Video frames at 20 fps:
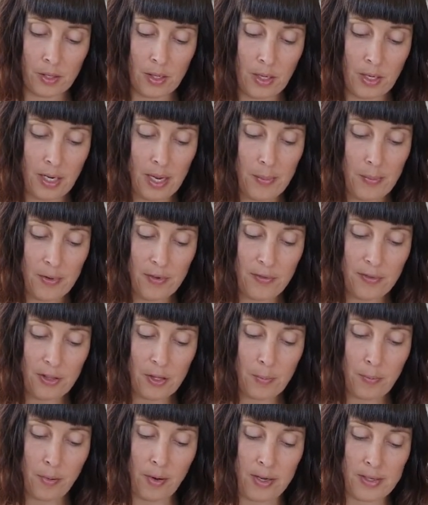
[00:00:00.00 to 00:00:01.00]
Let me for the
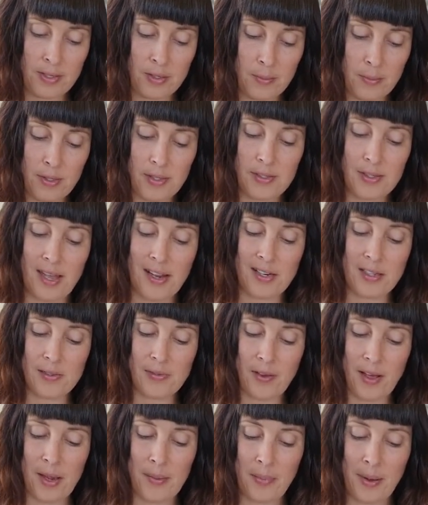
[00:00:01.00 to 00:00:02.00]
present be
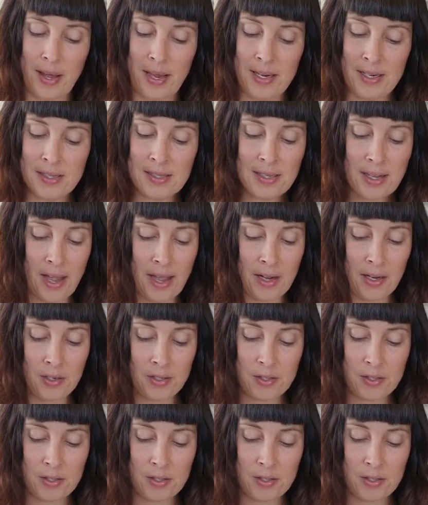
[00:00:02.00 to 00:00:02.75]
satisfied by indicating